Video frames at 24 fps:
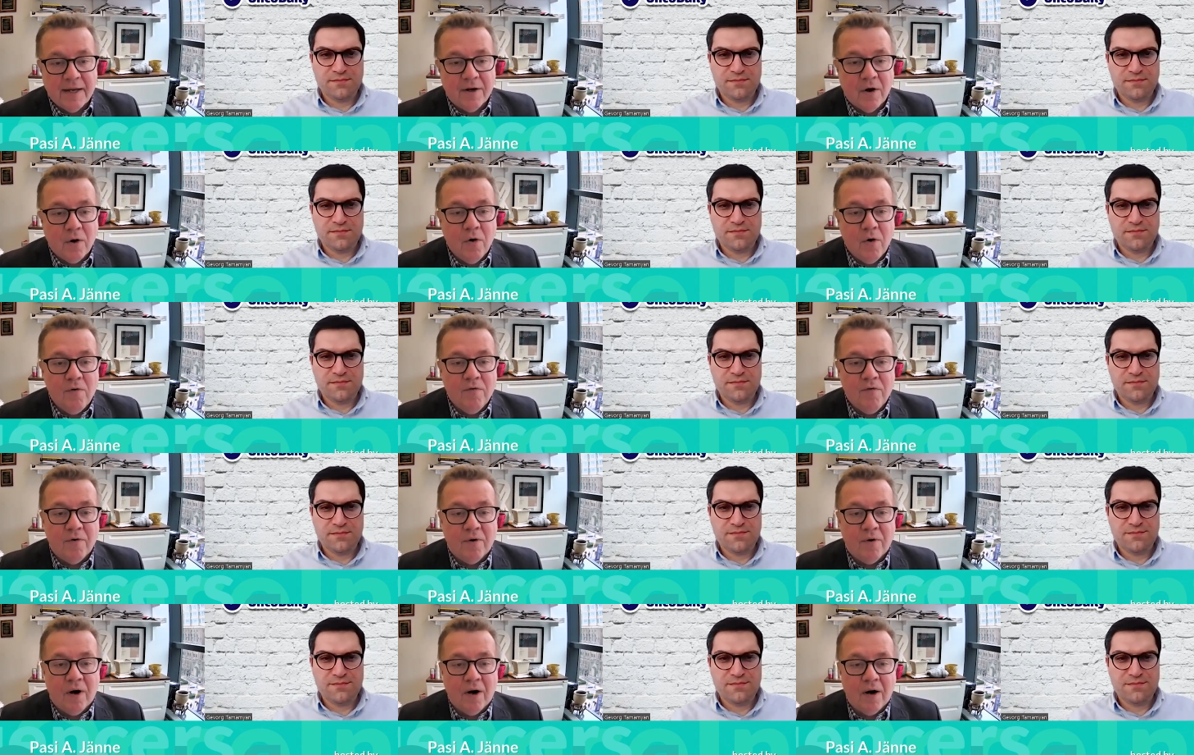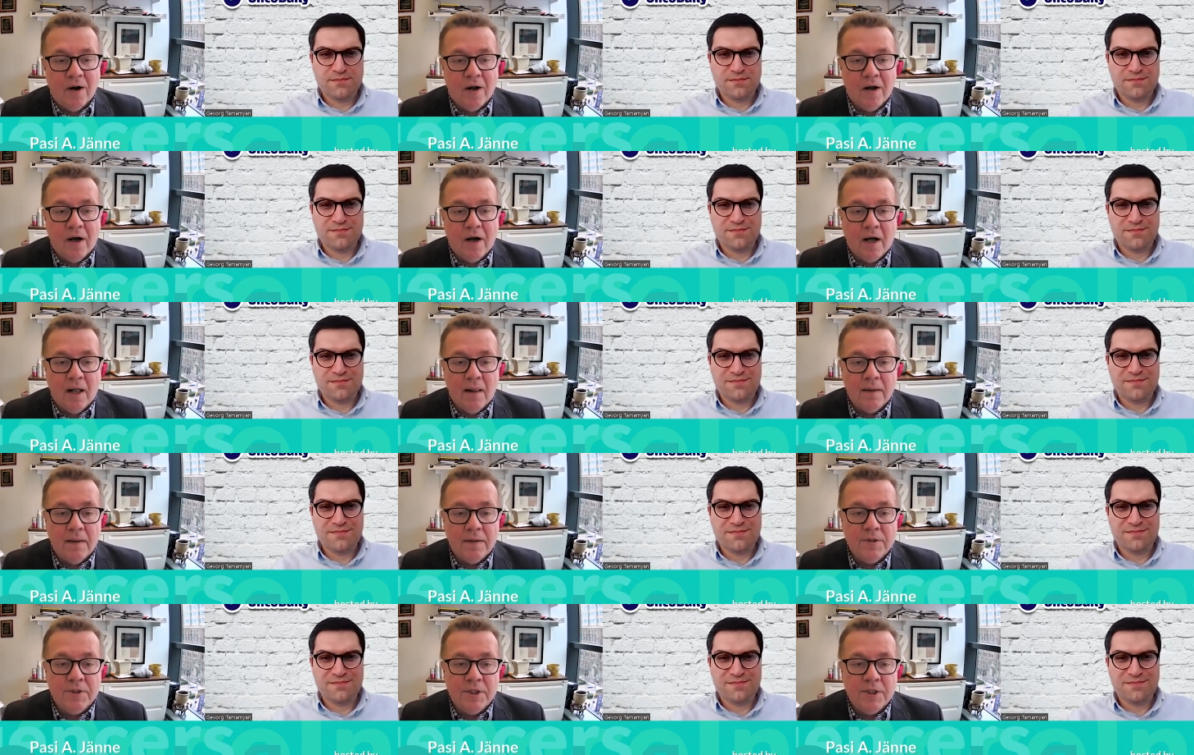Speaker 1: over
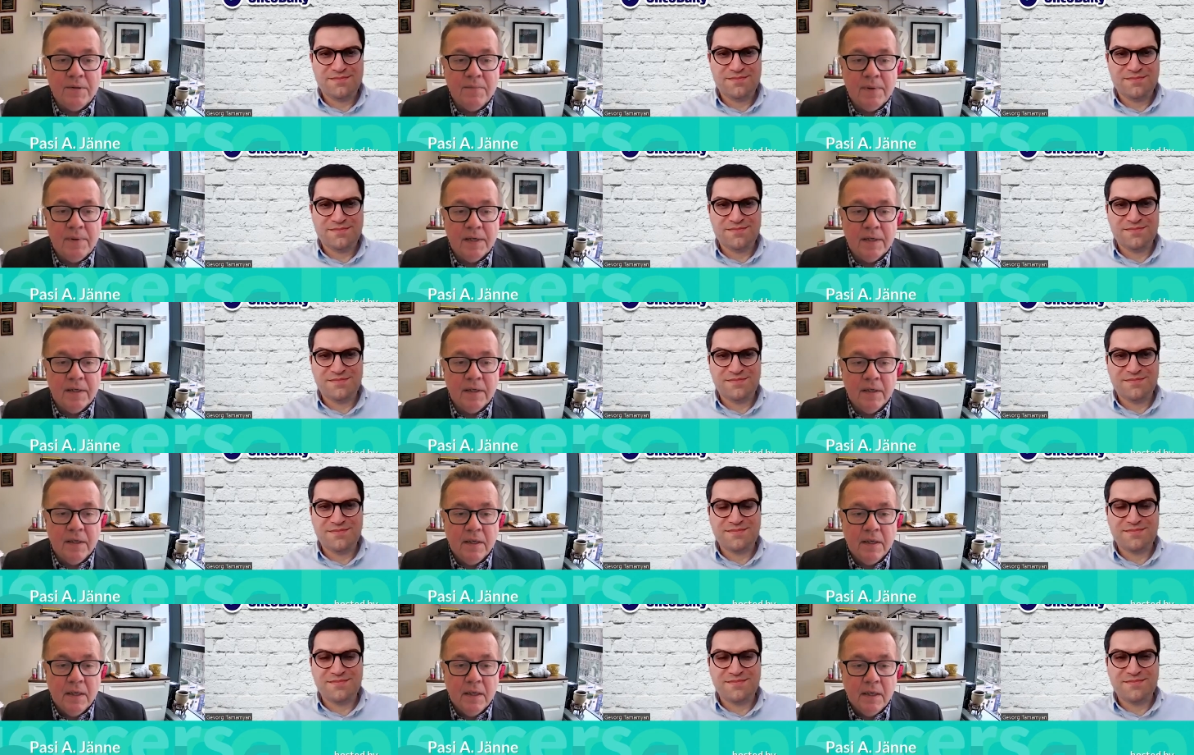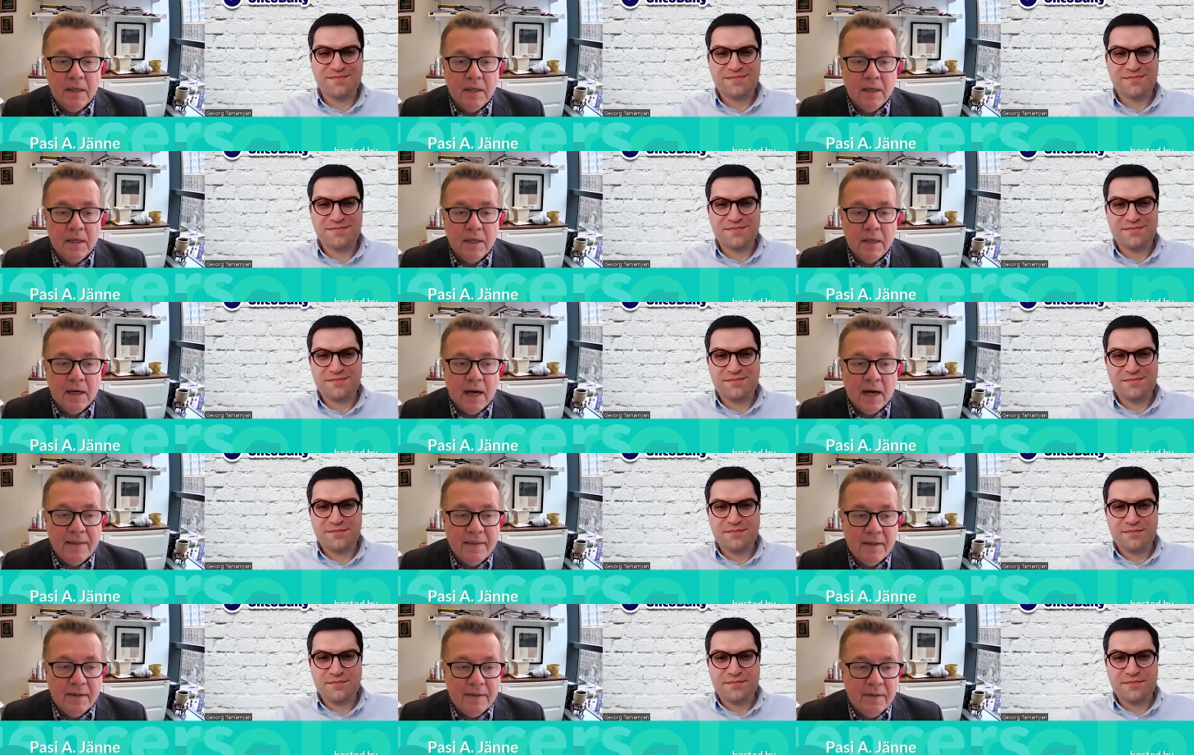oncology, but I
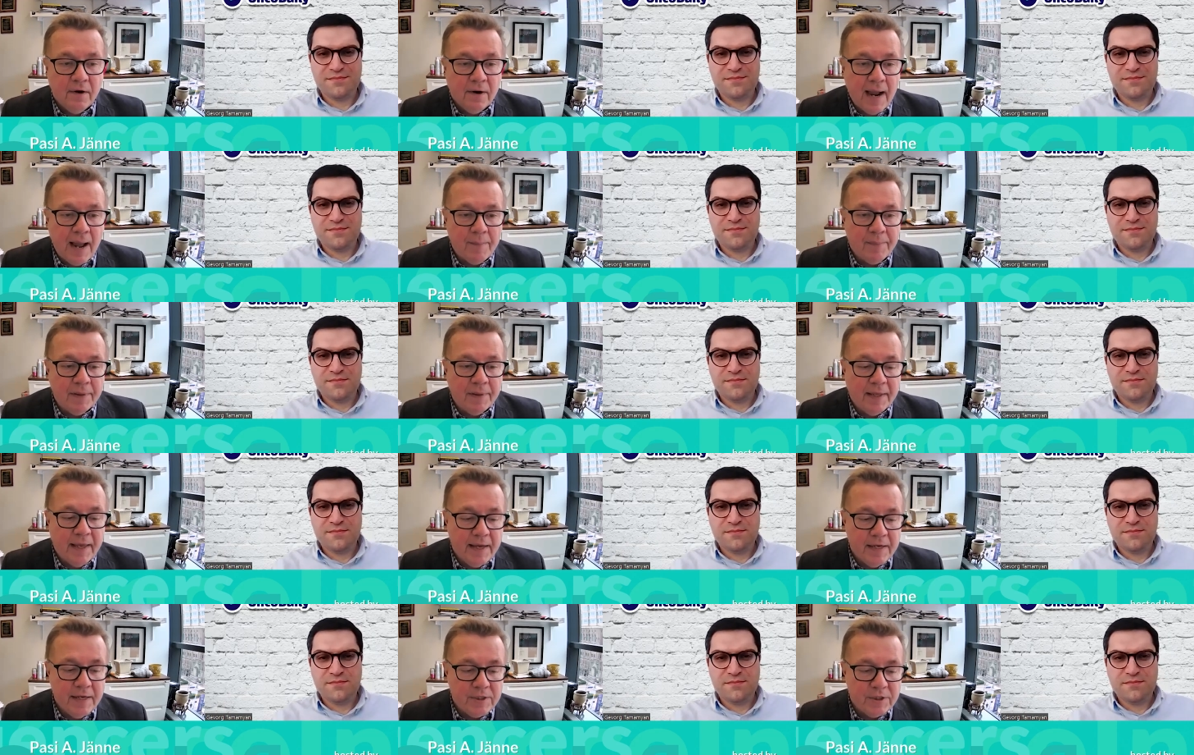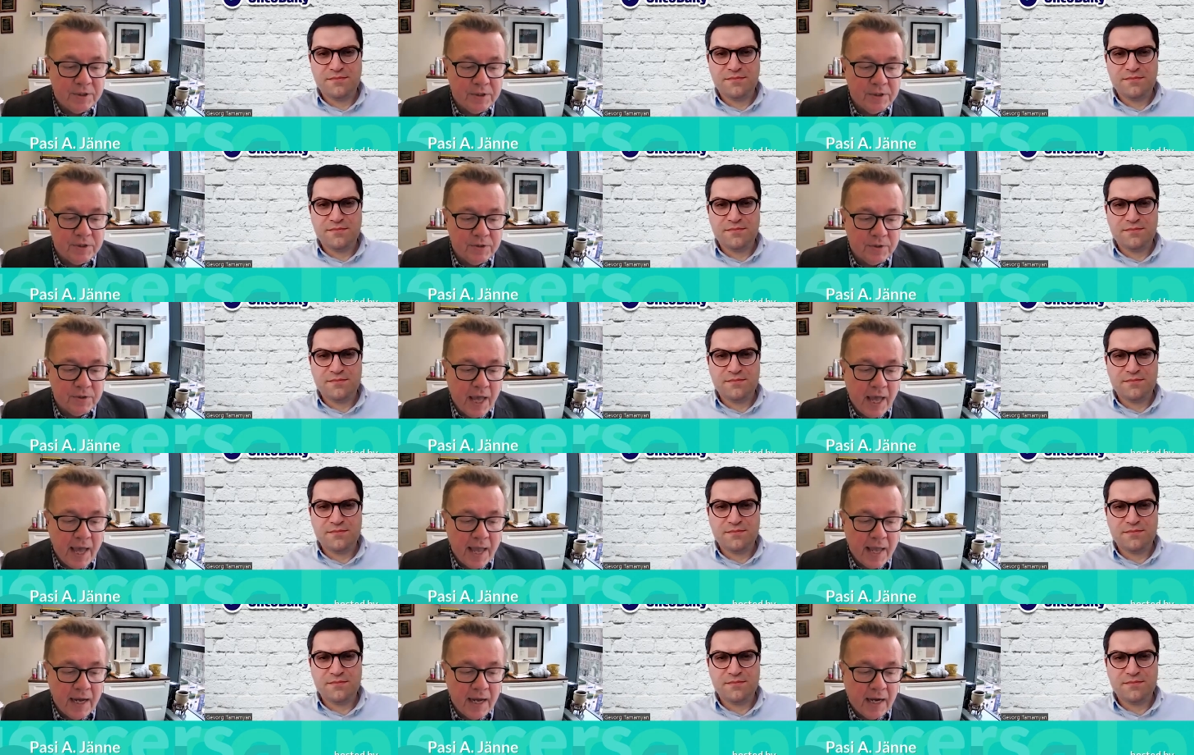think there are applications to
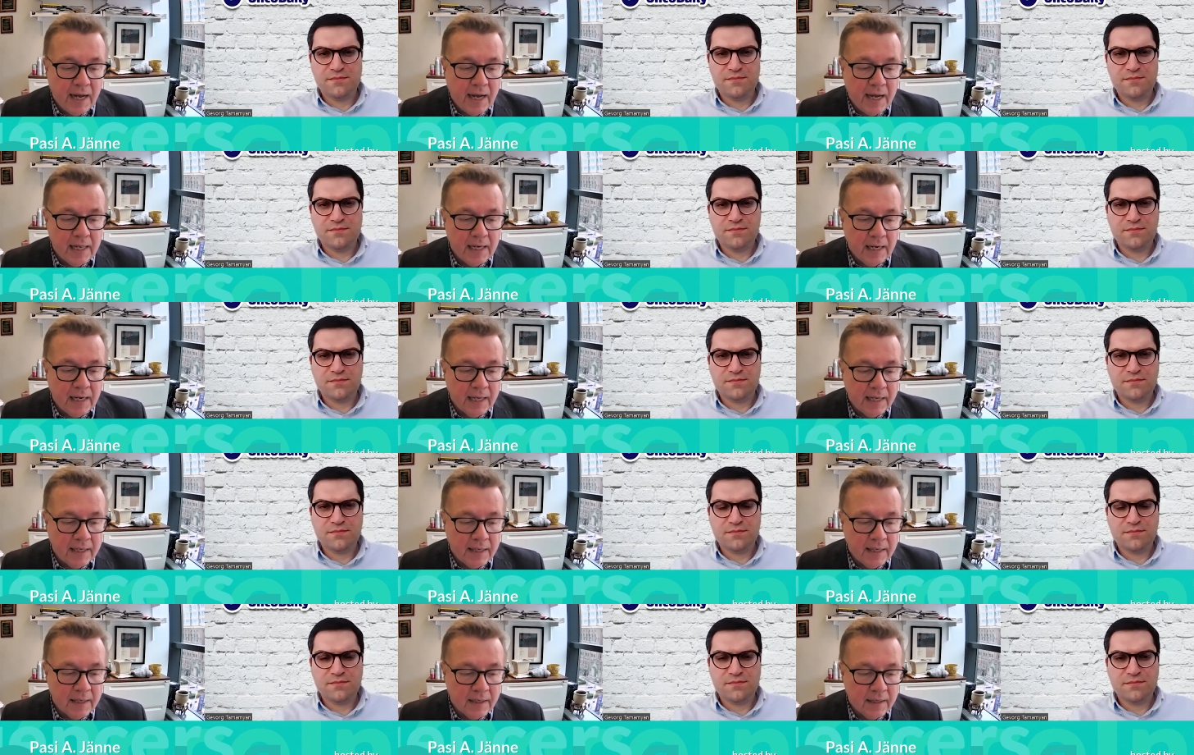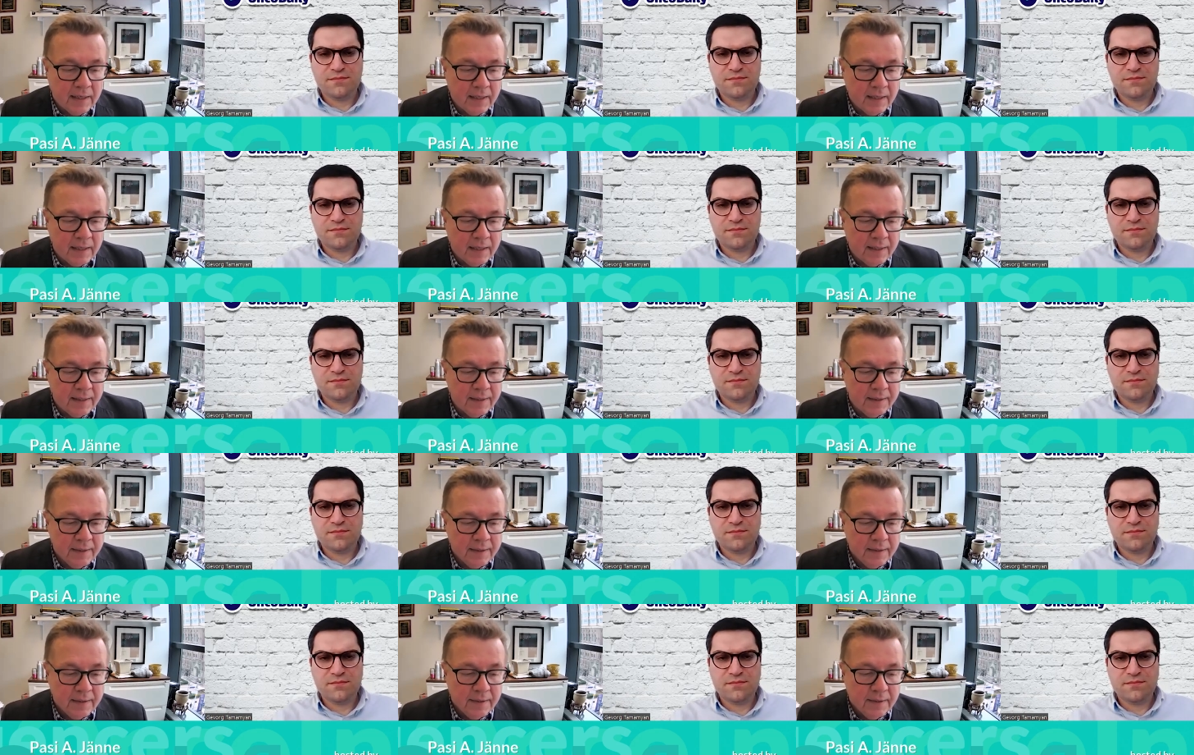AI like uh,